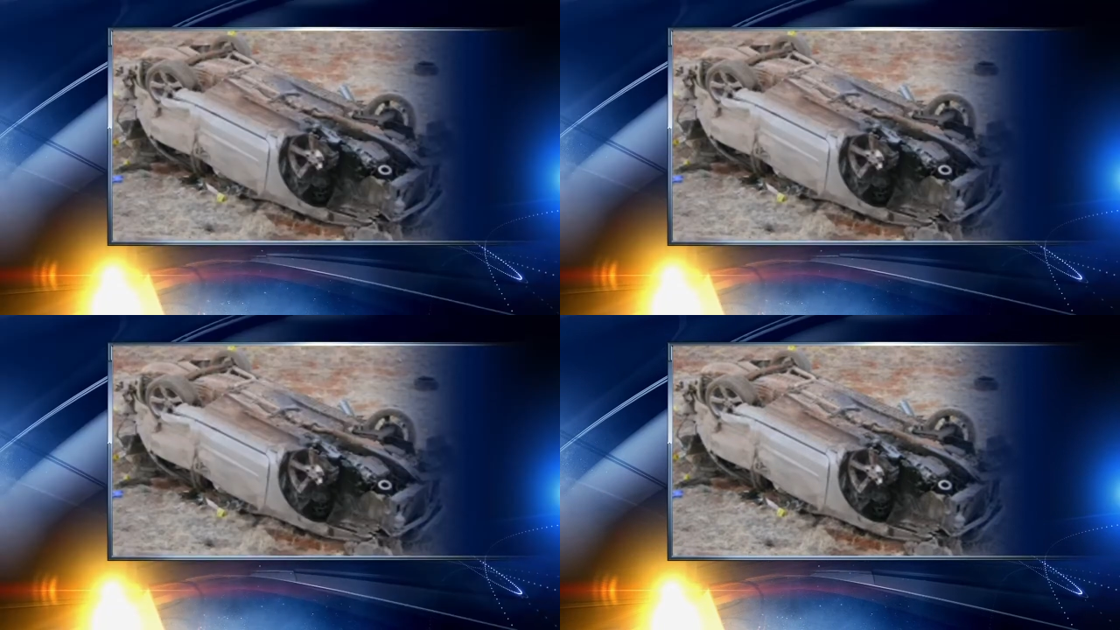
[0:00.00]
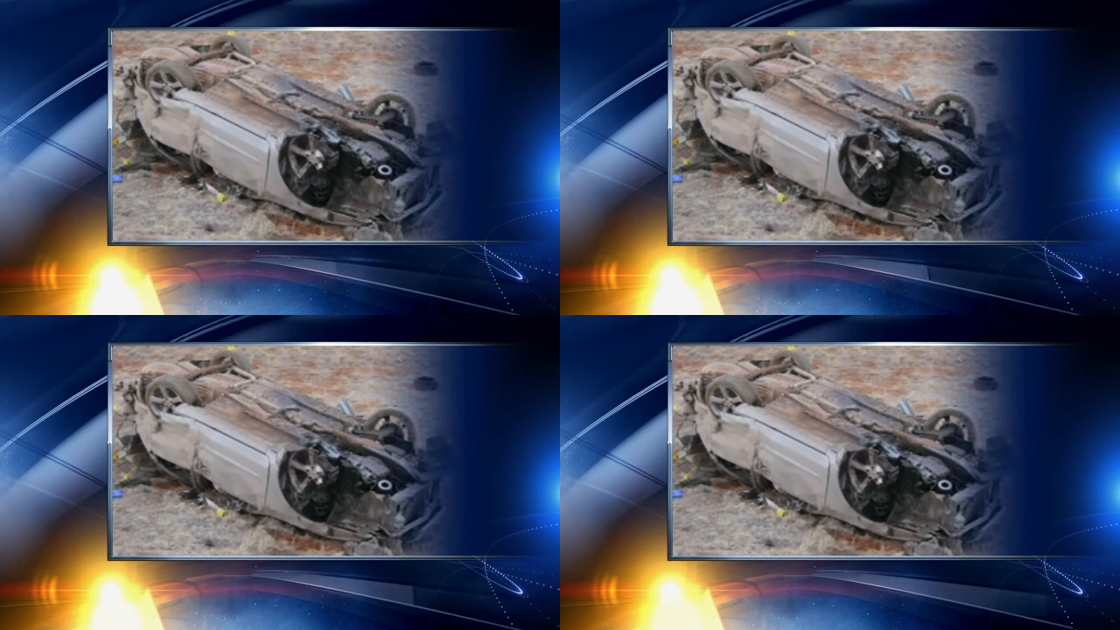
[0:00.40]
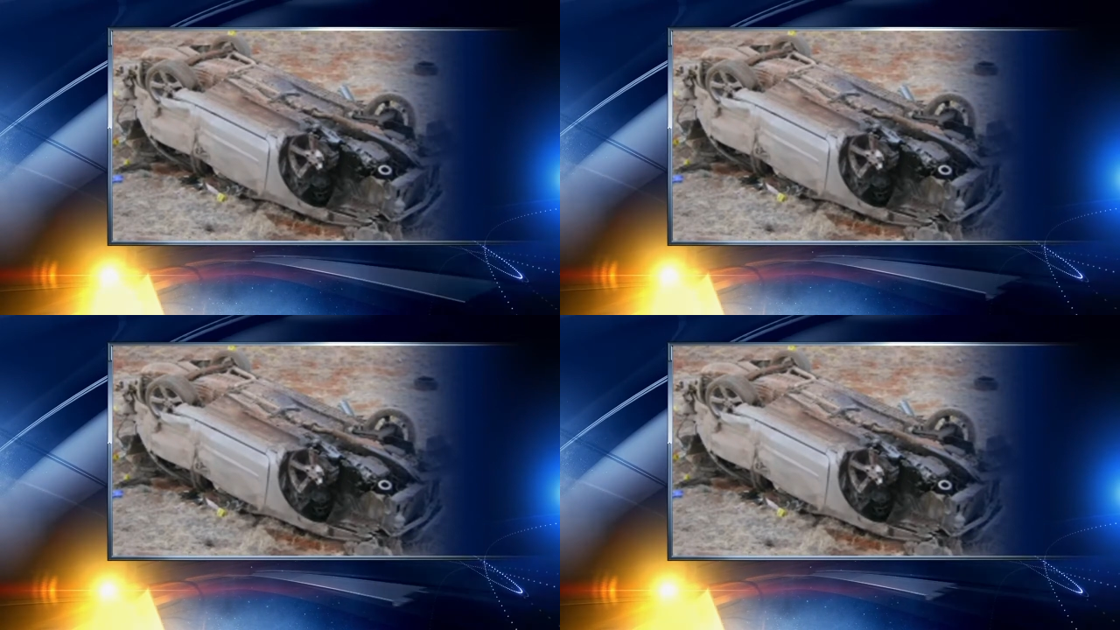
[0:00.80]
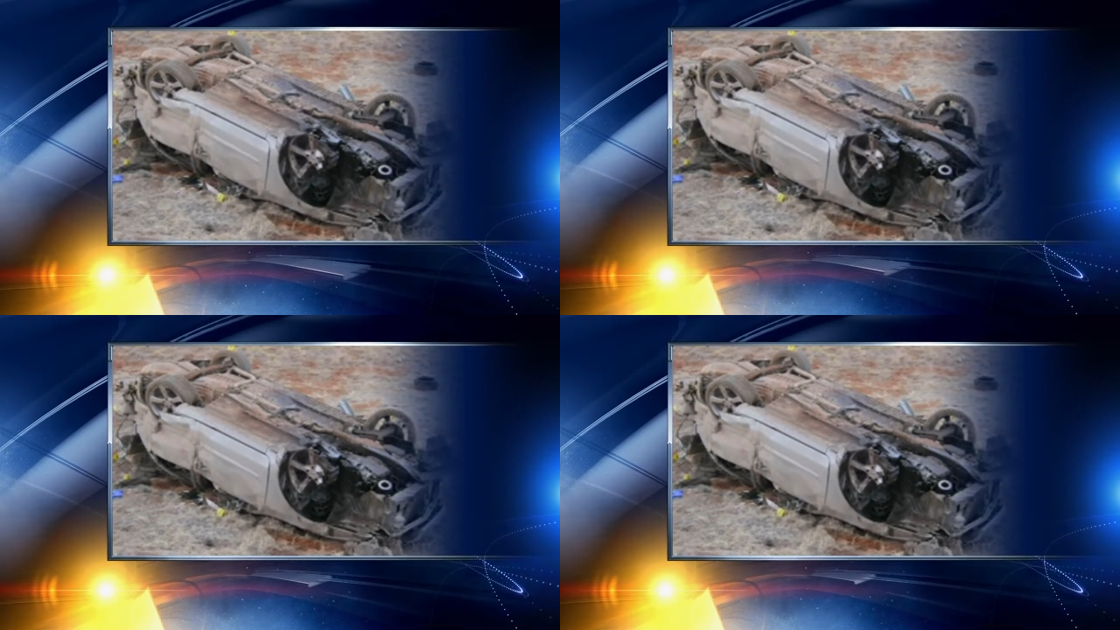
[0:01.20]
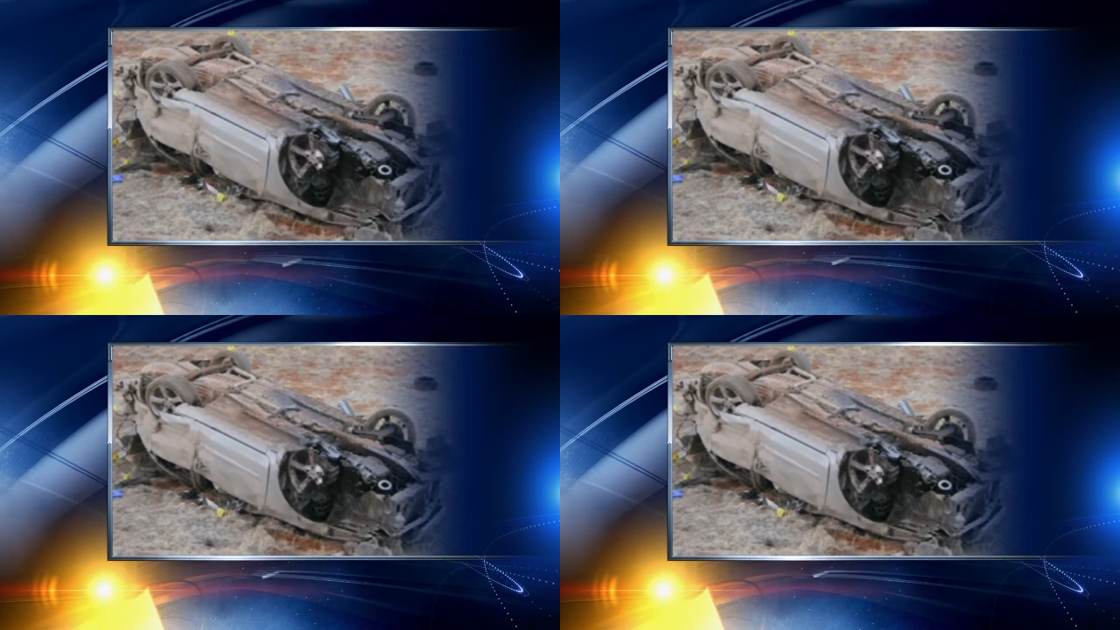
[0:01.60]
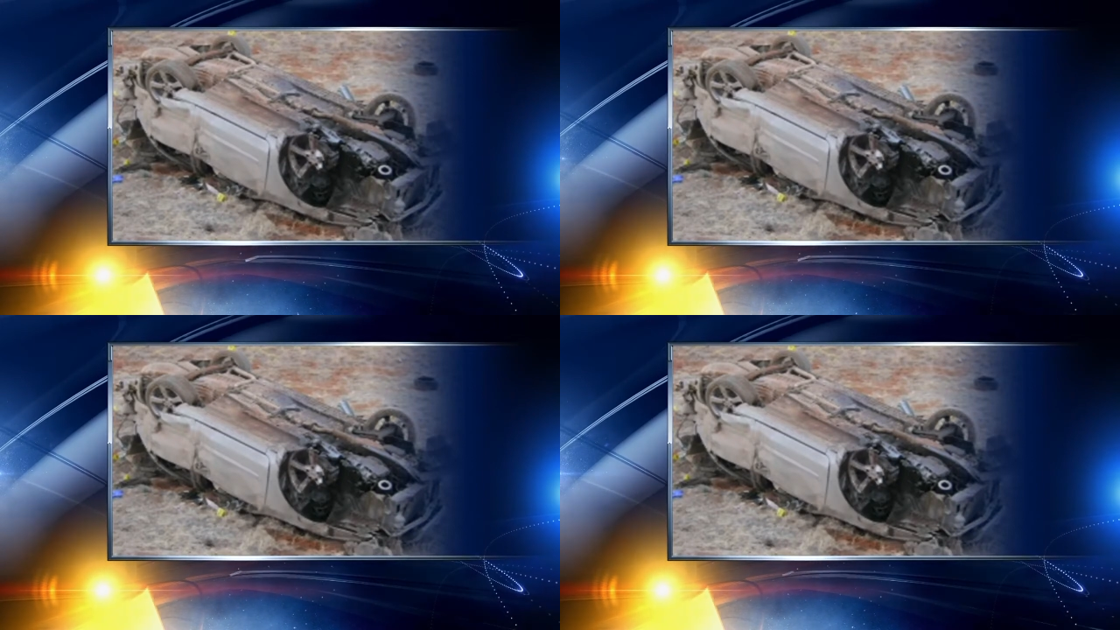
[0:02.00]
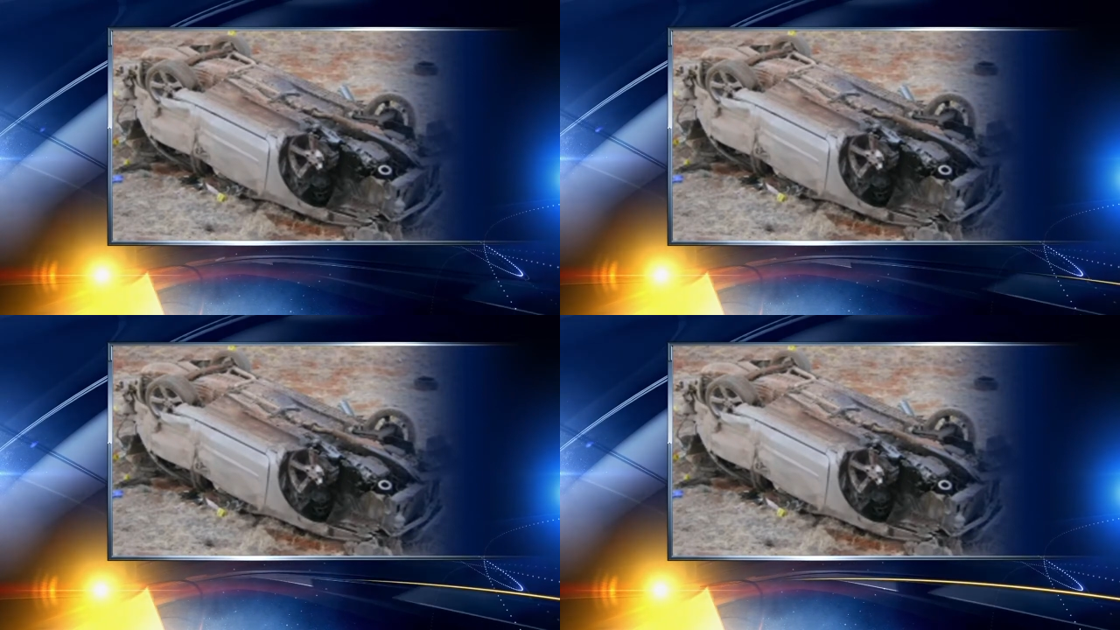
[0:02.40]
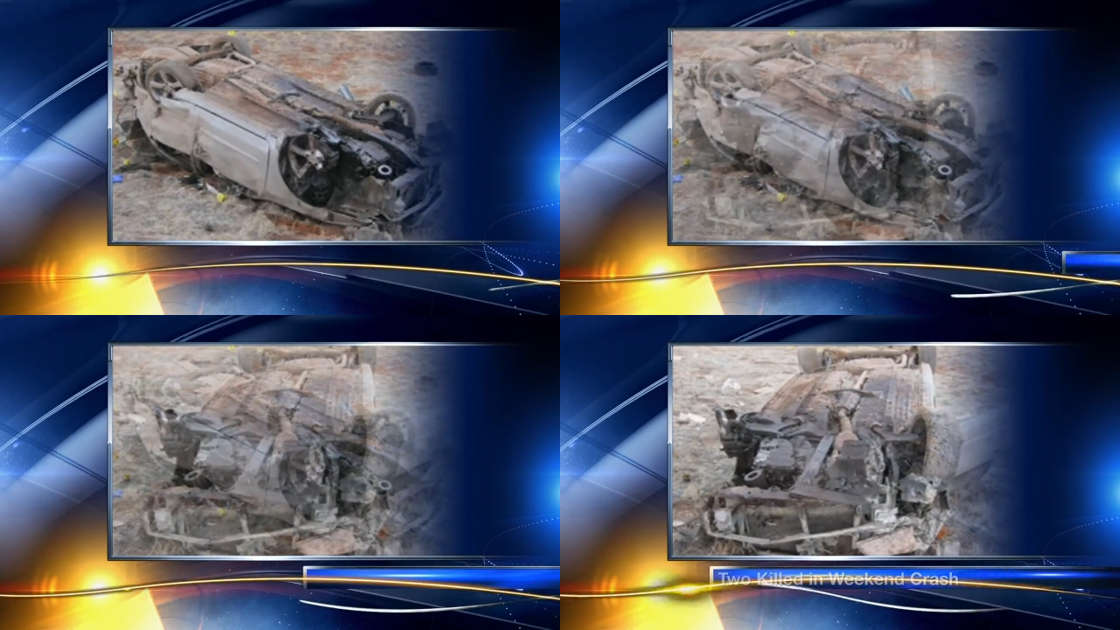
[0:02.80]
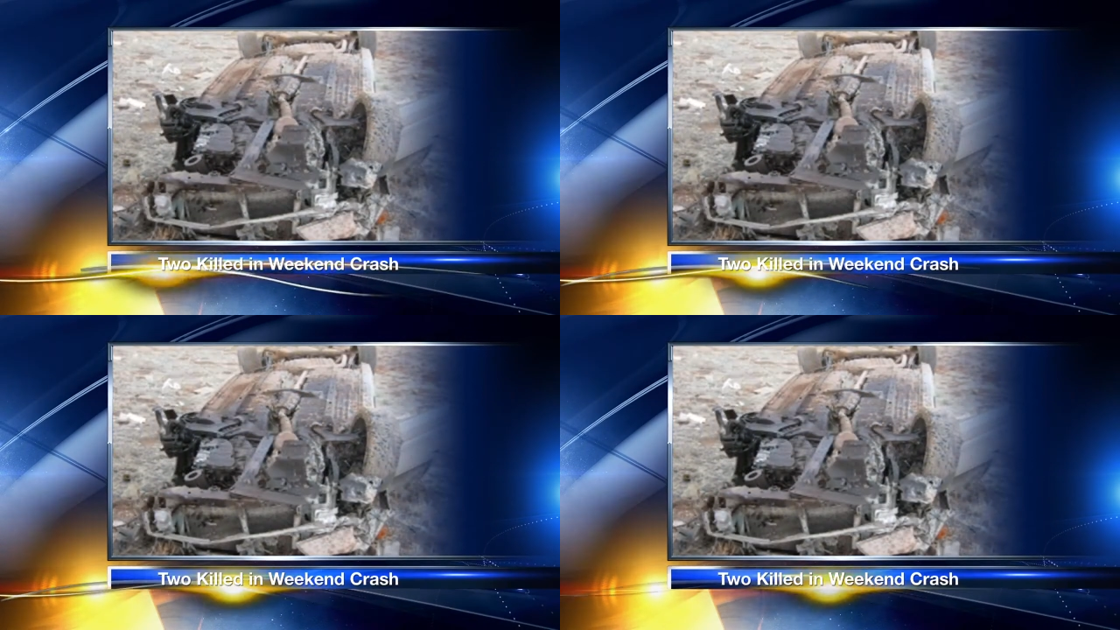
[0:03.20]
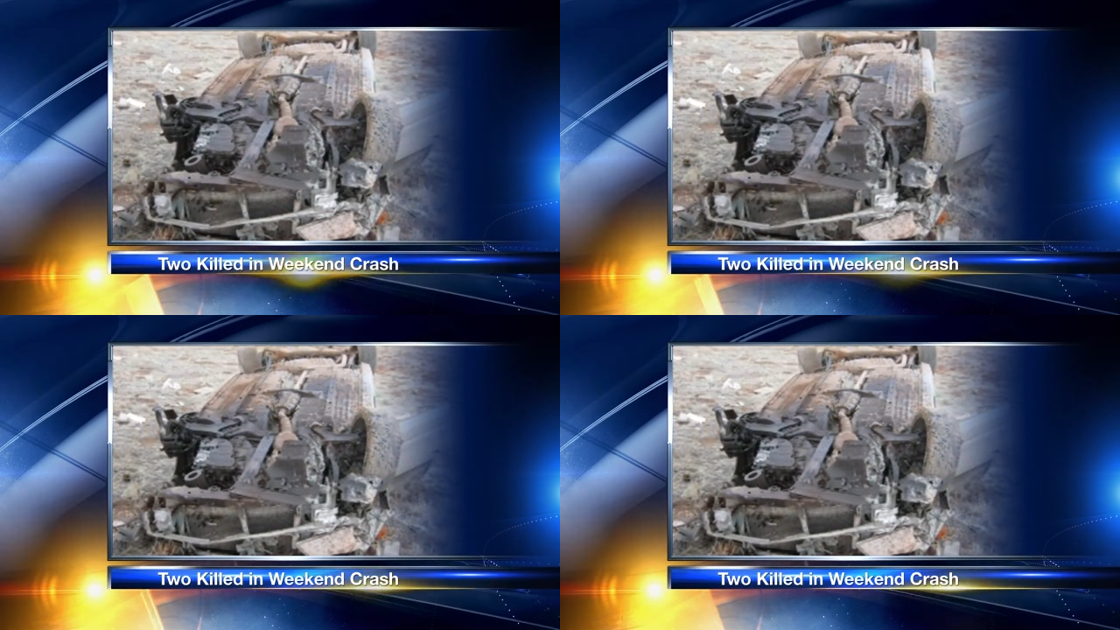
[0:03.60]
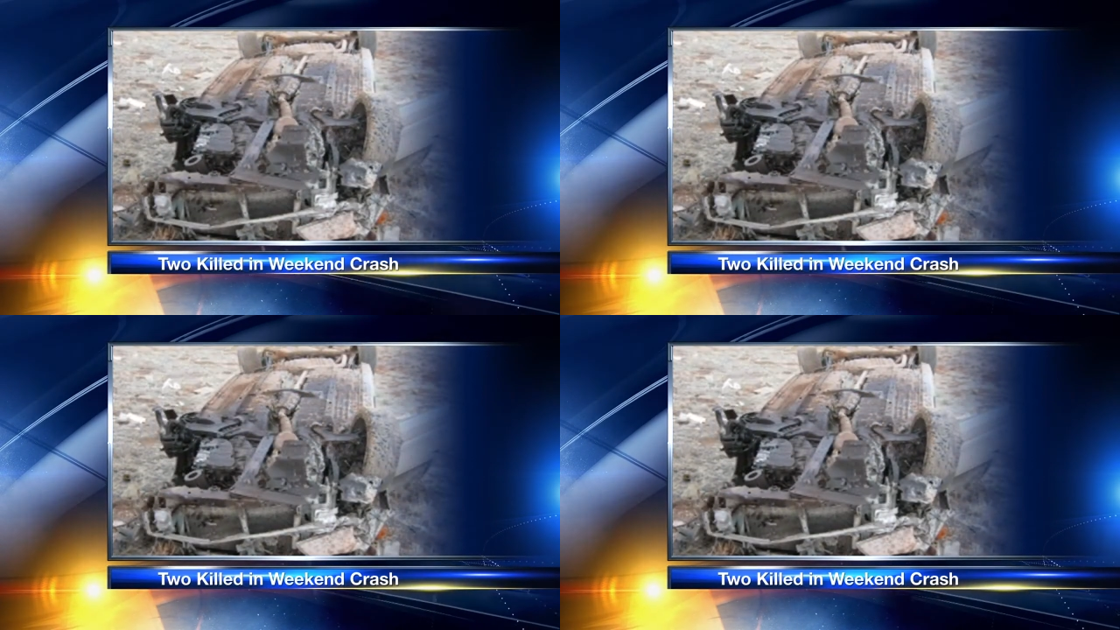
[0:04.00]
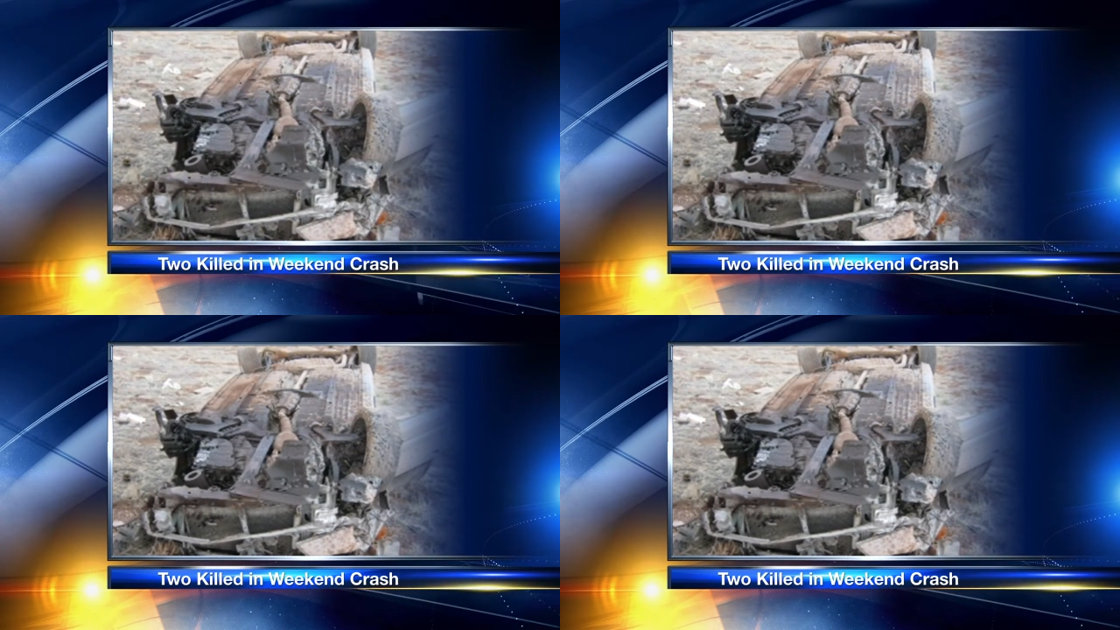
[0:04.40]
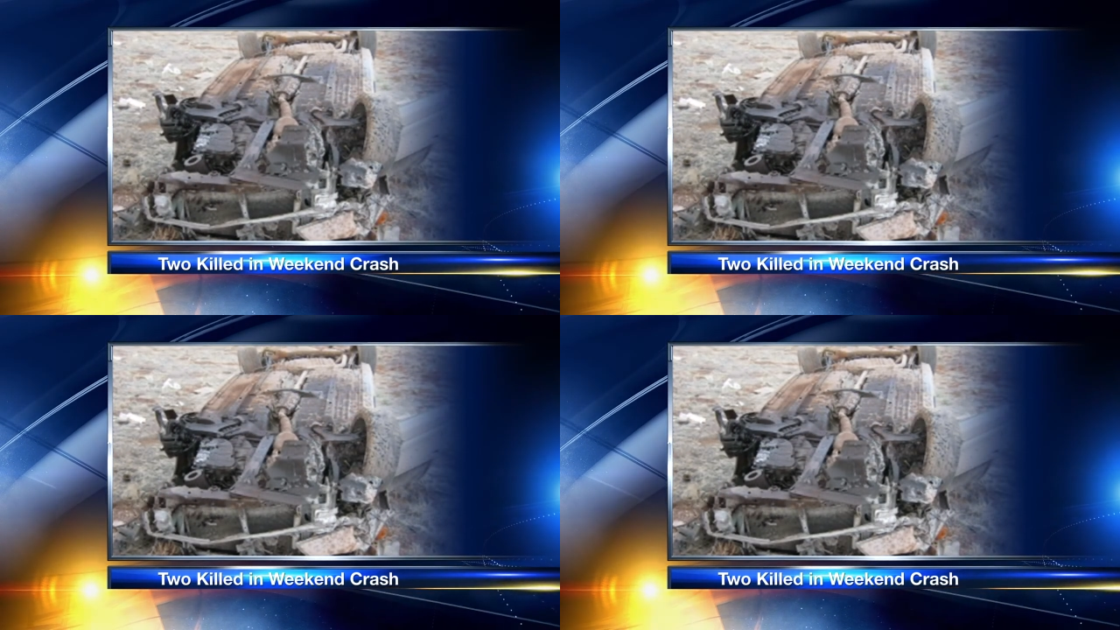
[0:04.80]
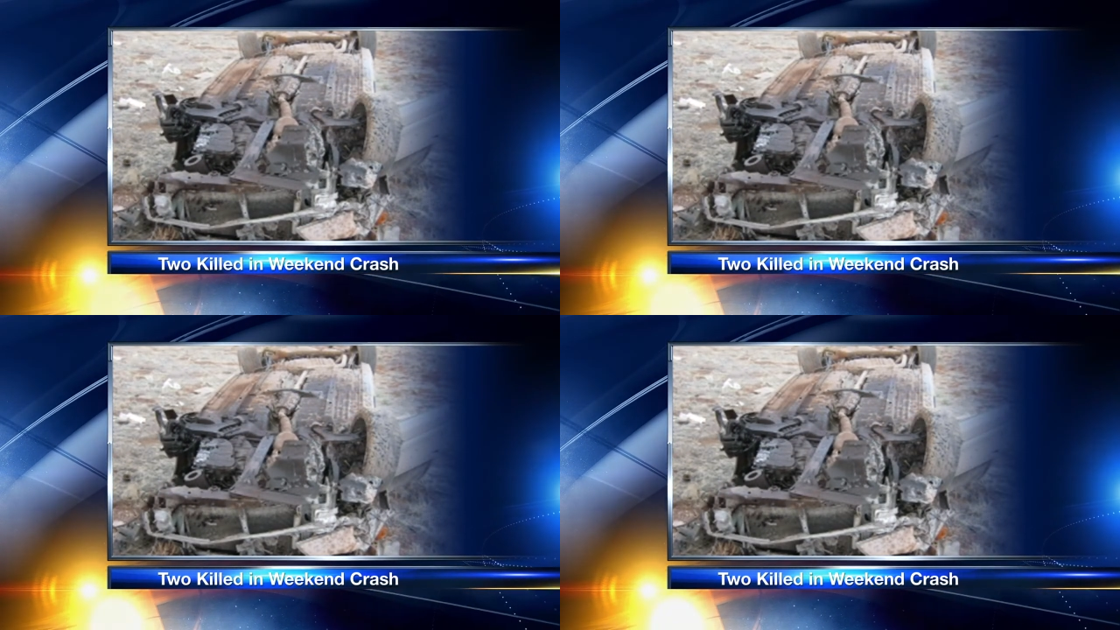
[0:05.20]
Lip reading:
Nobody's mouth can be seen.